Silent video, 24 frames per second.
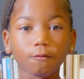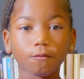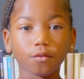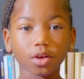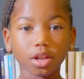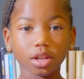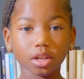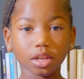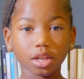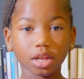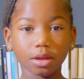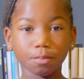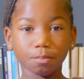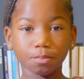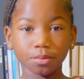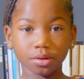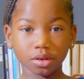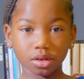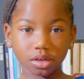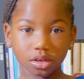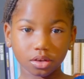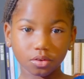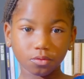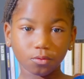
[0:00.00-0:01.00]

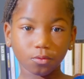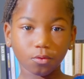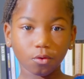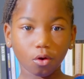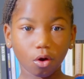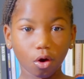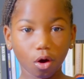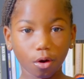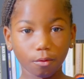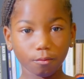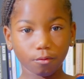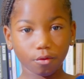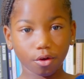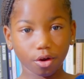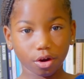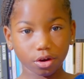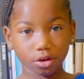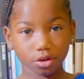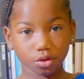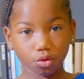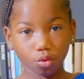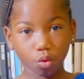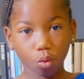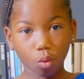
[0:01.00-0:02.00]
Philippians 4 verse
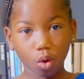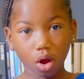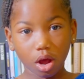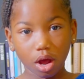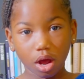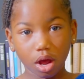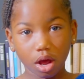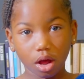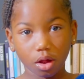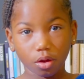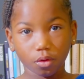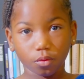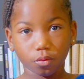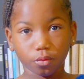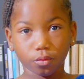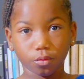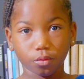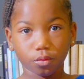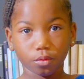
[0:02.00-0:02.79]
12.